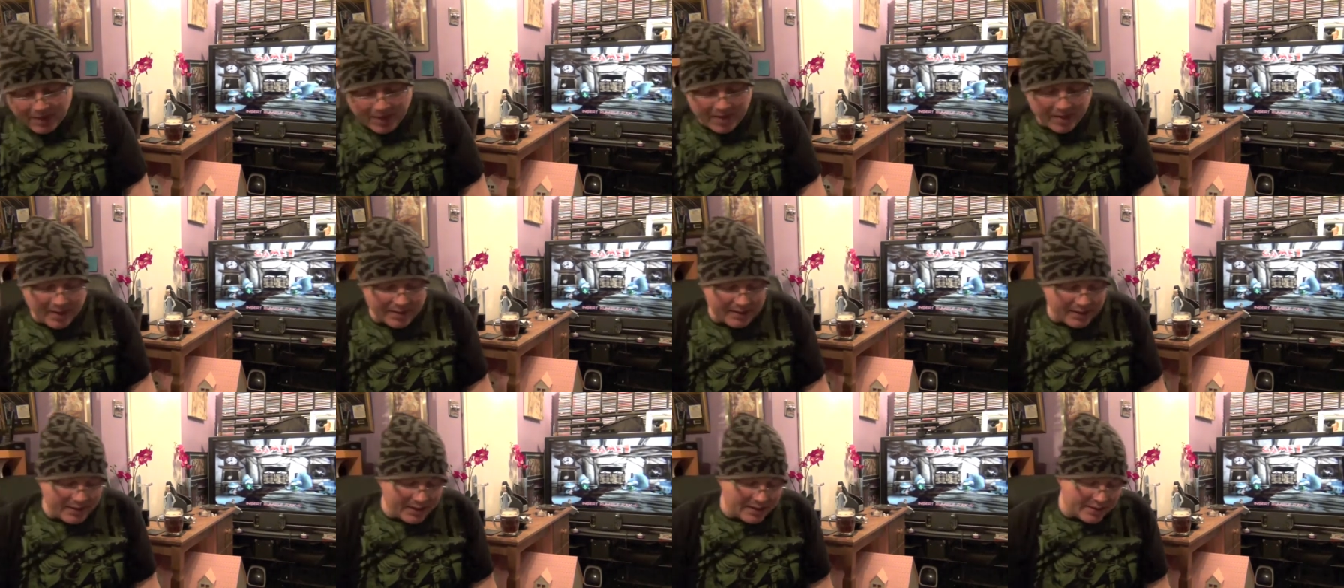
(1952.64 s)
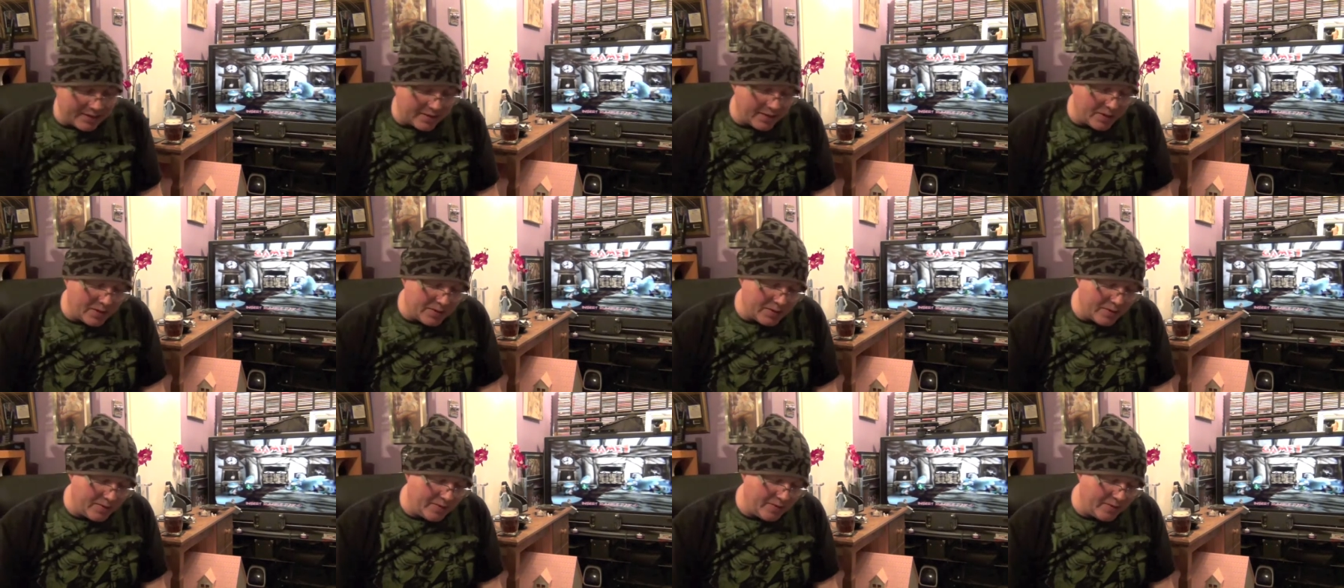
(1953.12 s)
It's an
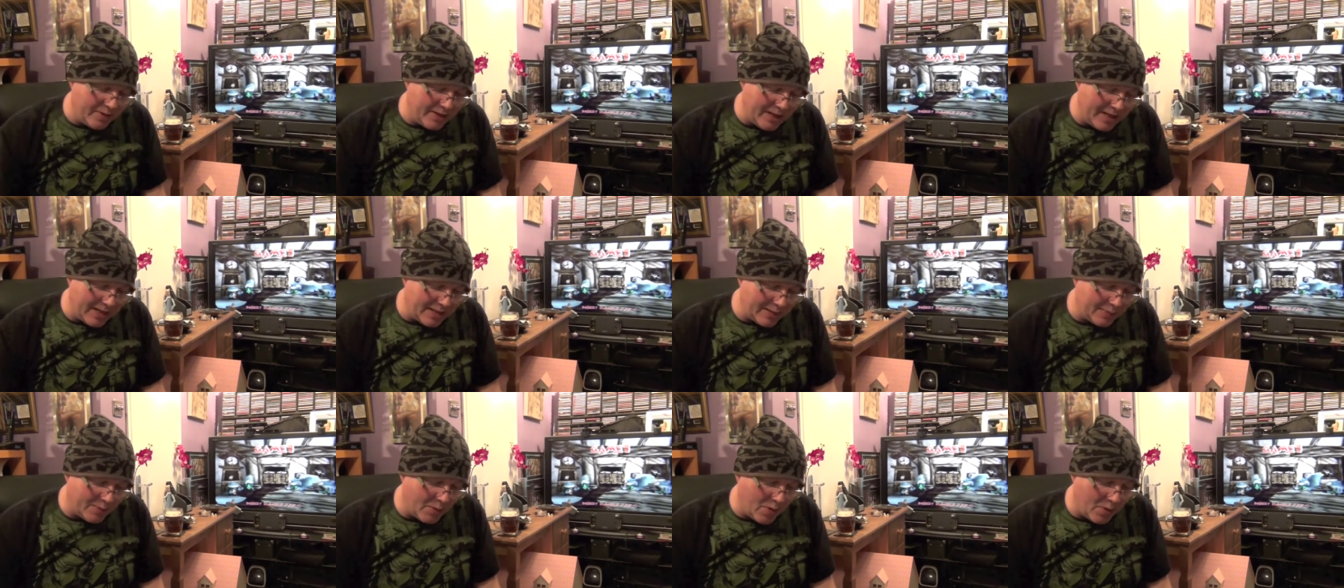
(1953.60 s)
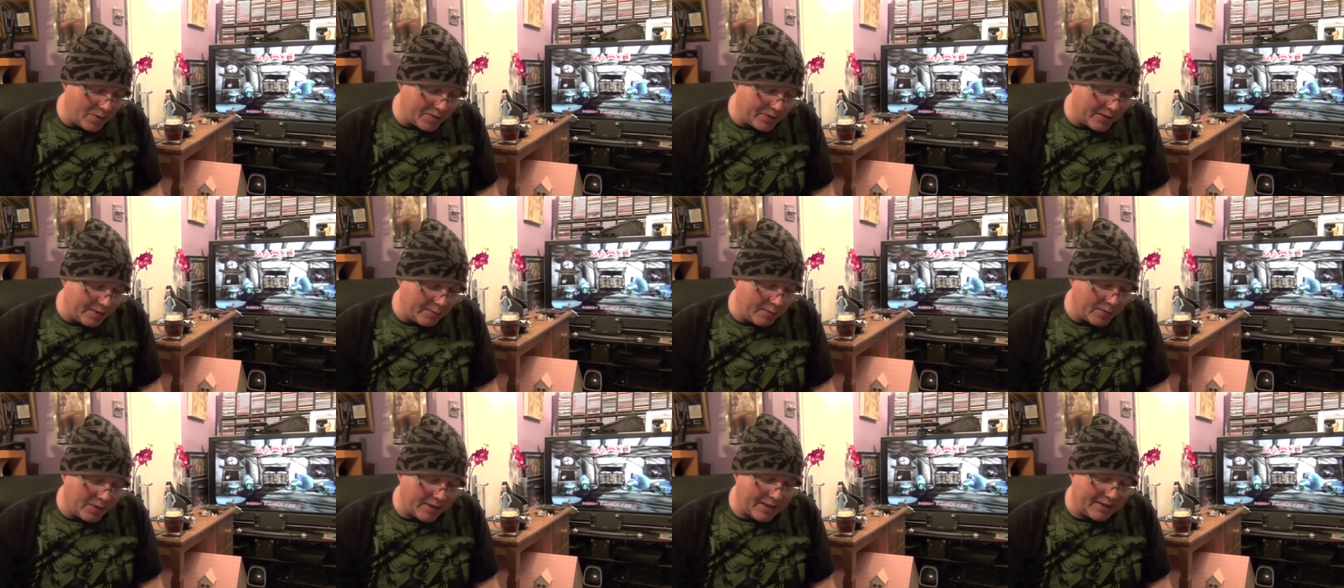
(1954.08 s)
exclusive for the Xbox,
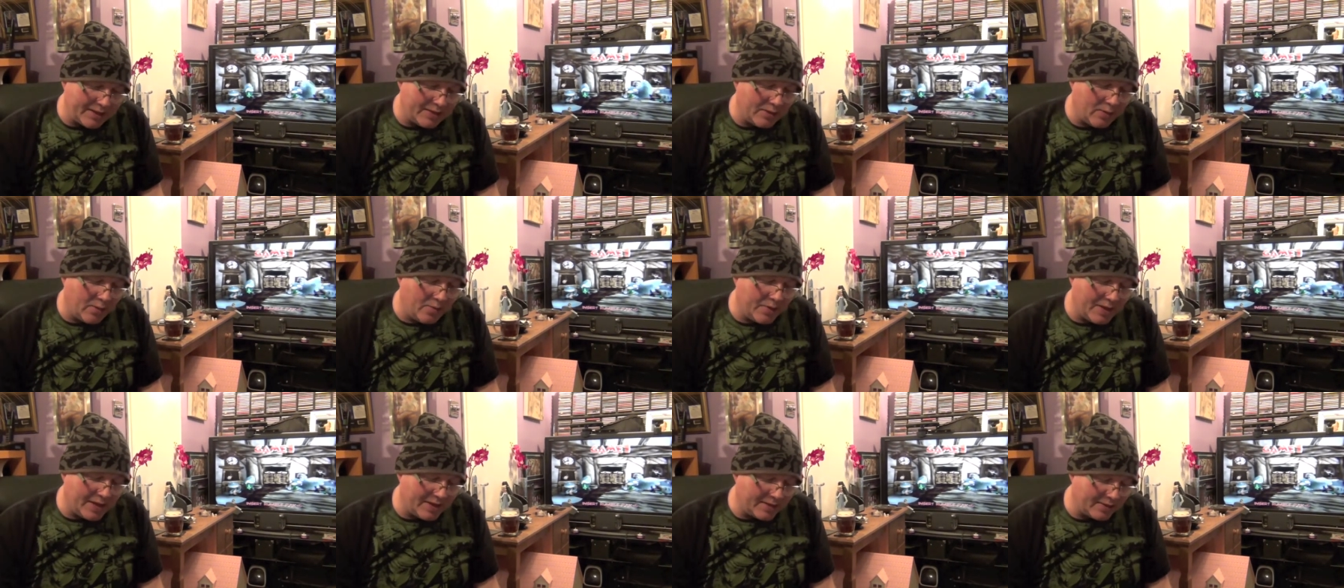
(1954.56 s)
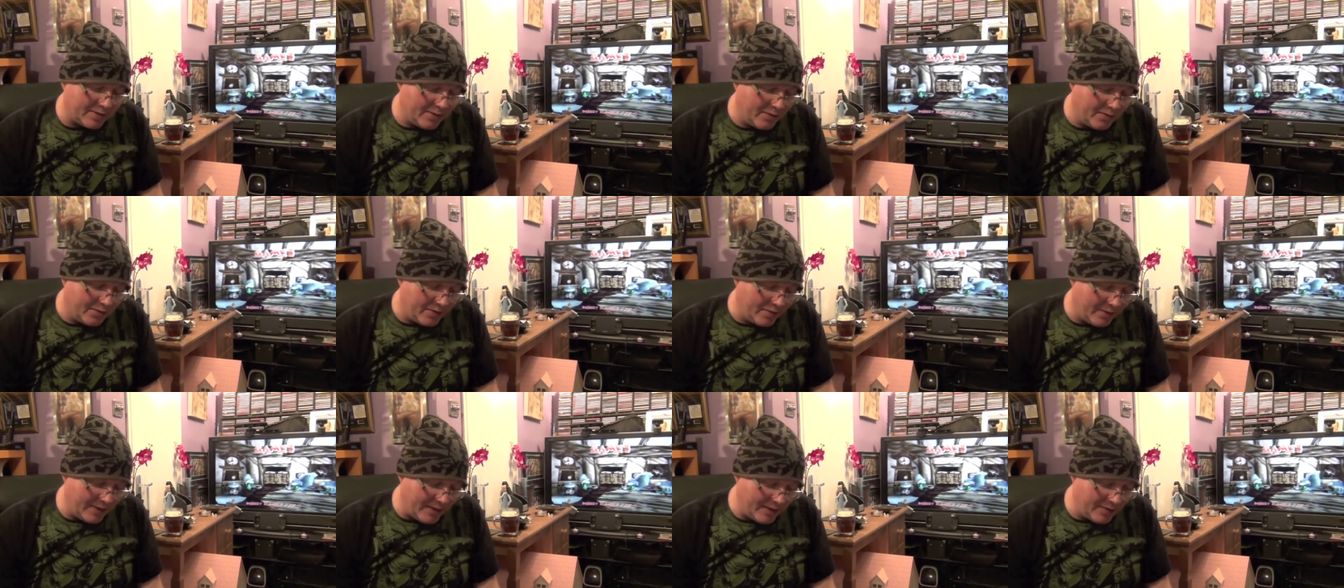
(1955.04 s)
and I'm collecting all the
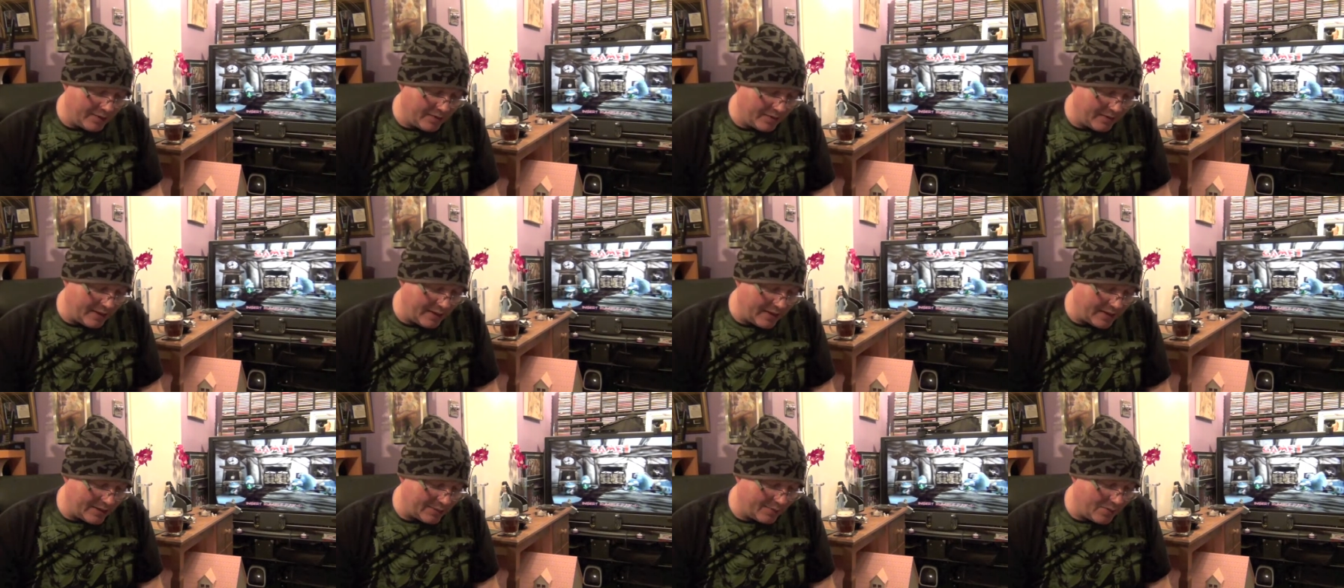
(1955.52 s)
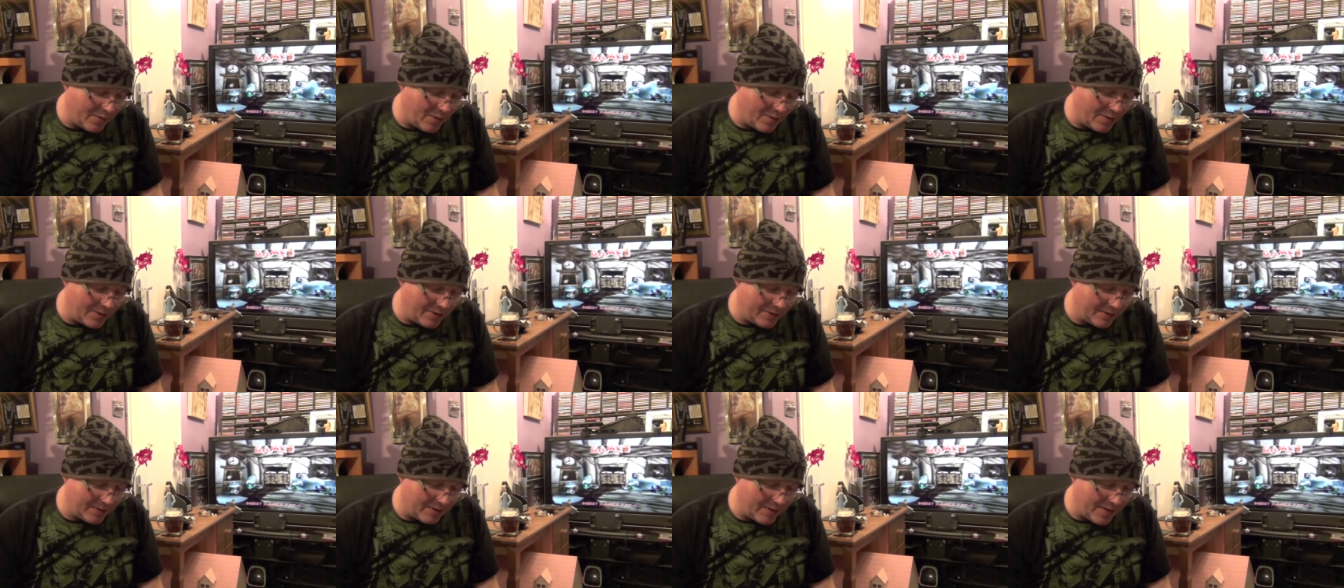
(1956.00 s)
exclusive games for the
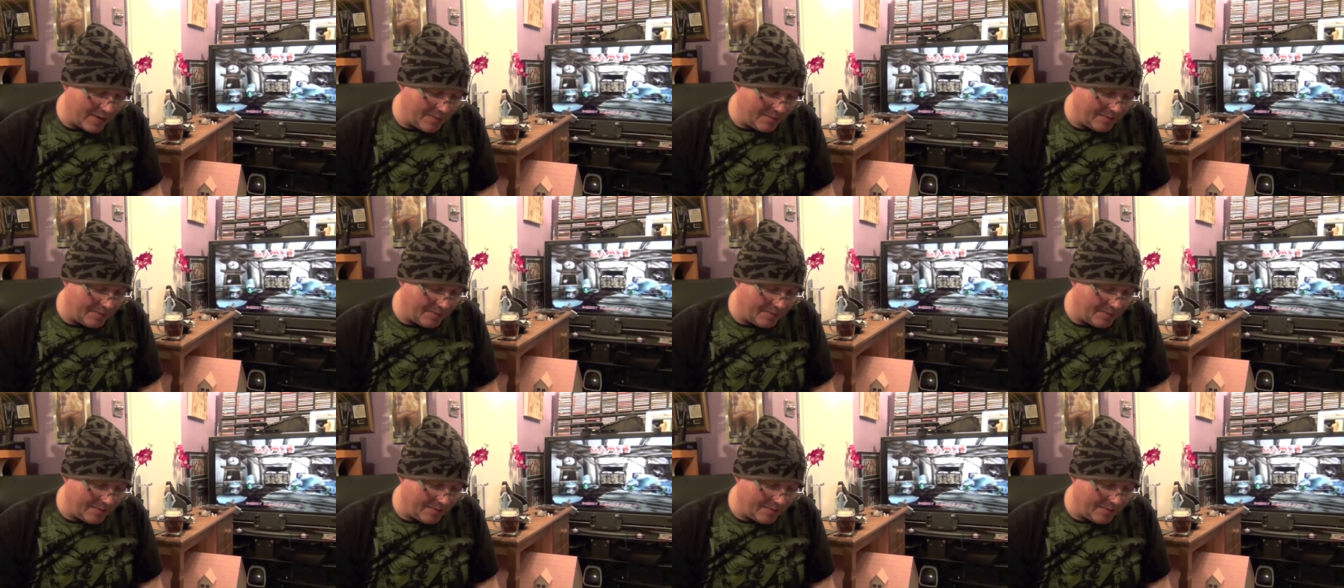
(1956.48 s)
Xbox.